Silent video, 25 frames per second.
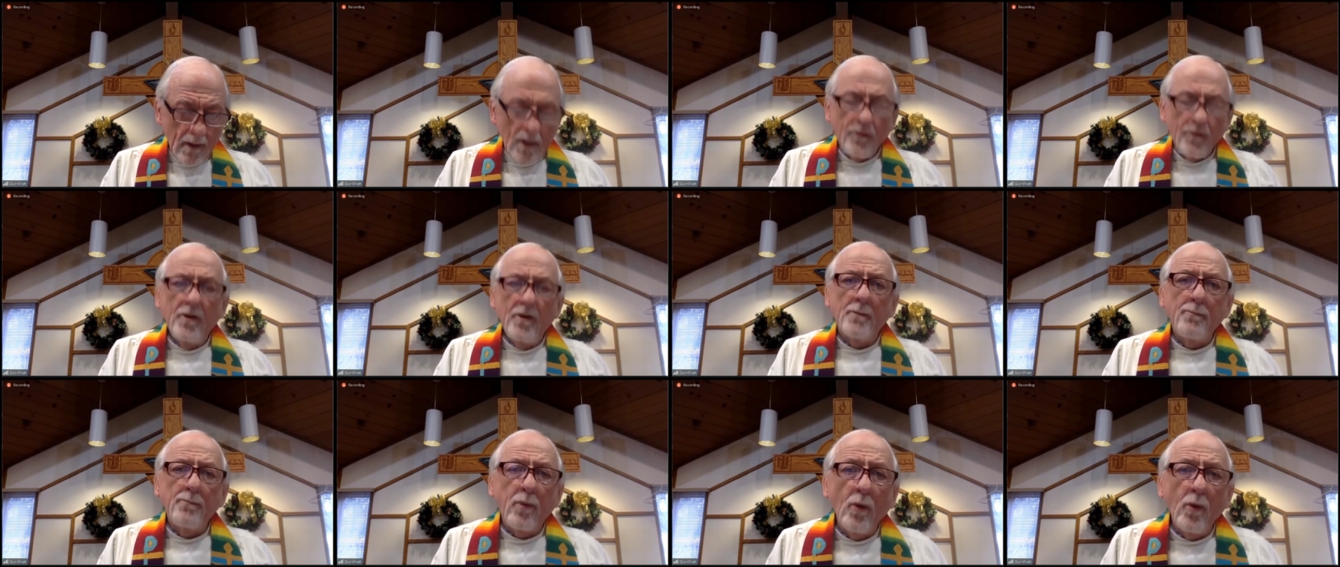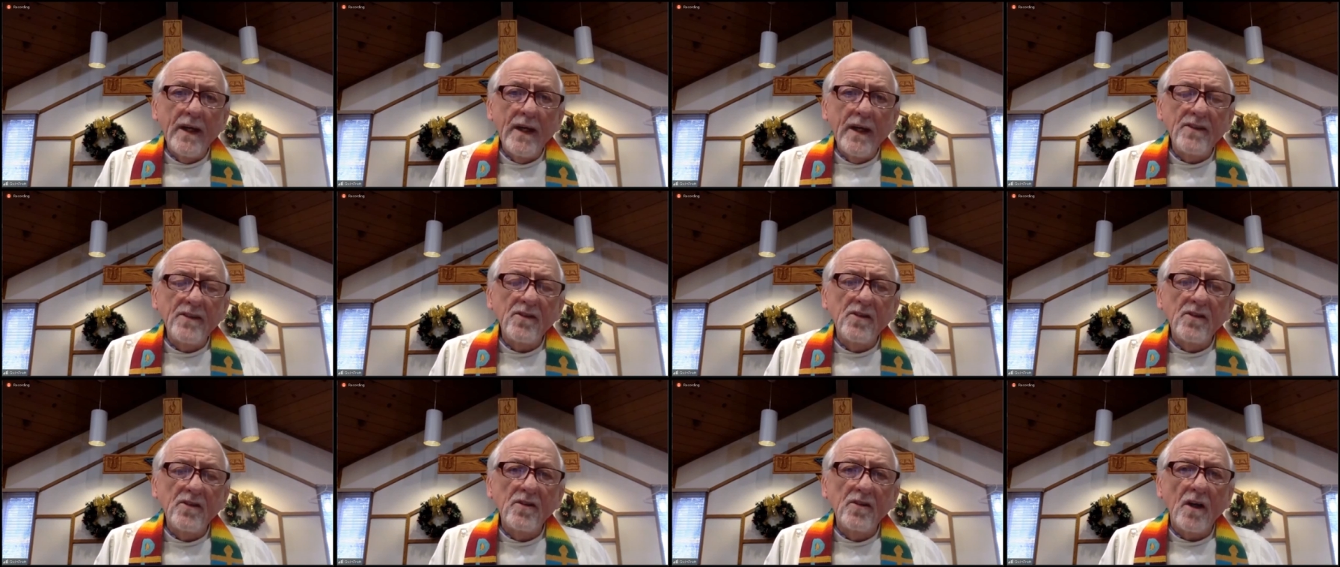The
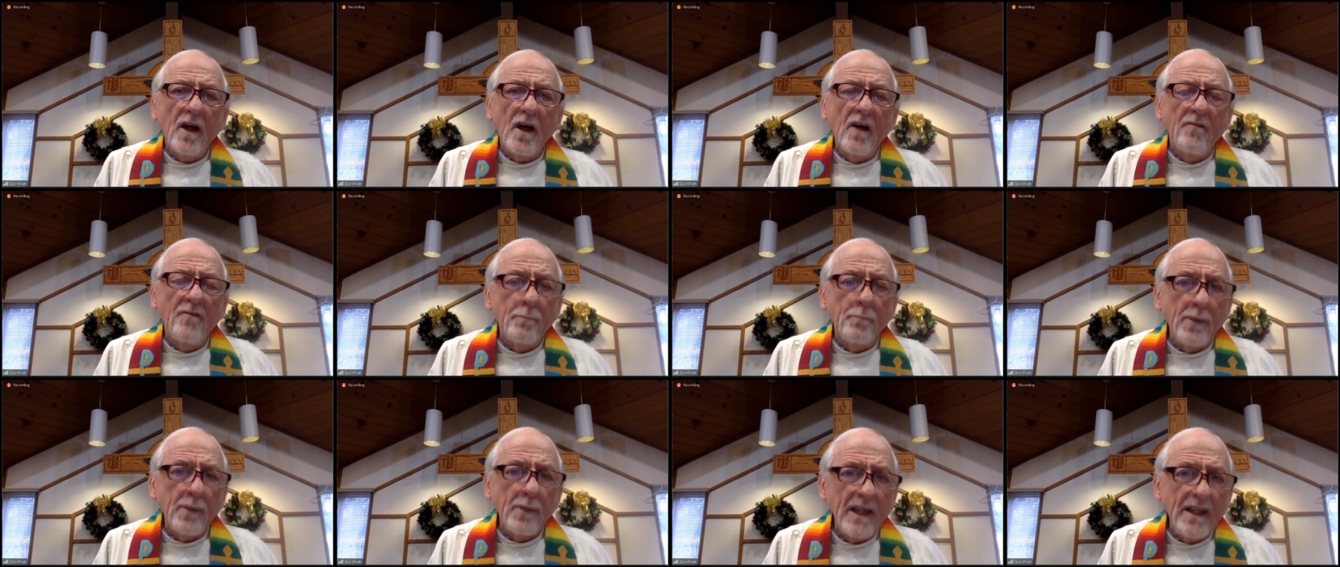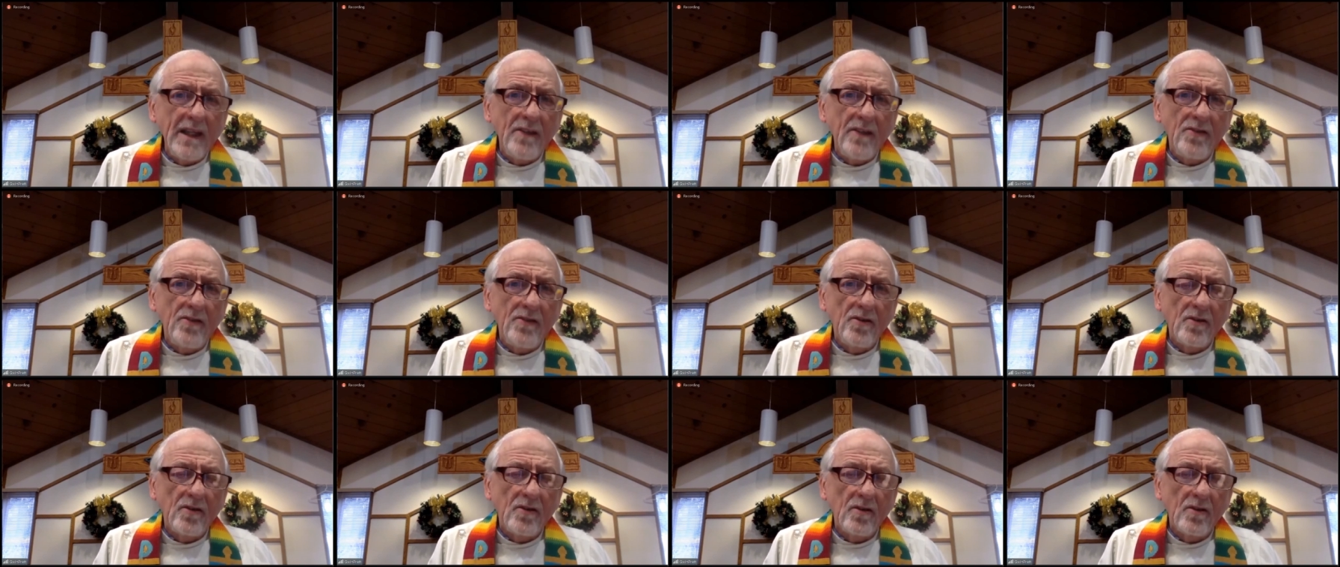Prince of
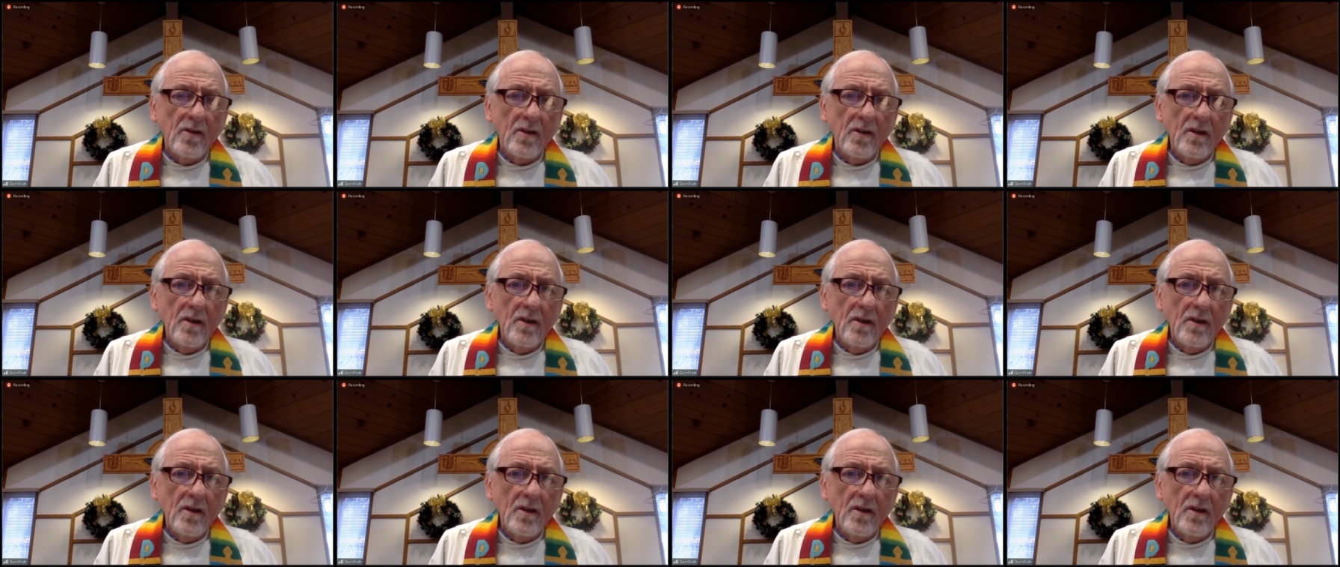Peace.